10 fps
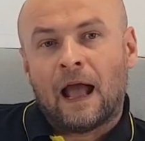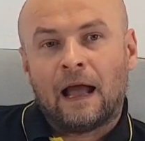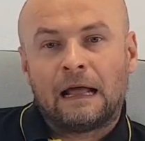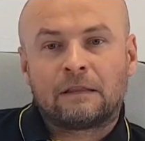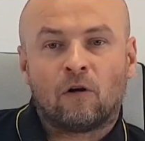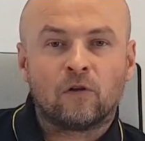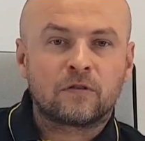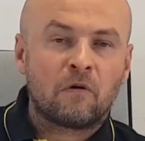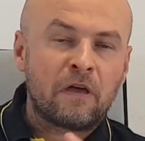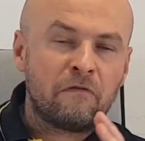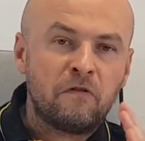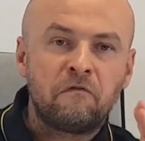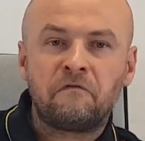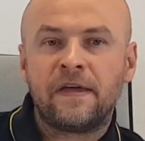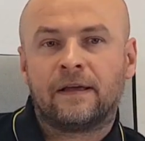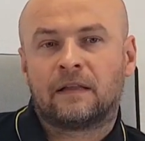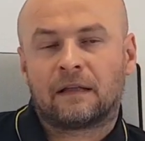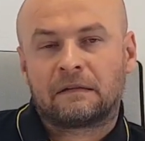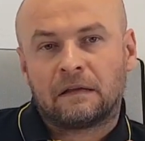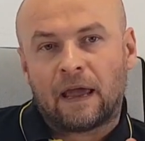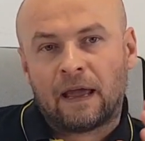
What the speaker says: And also, if you think that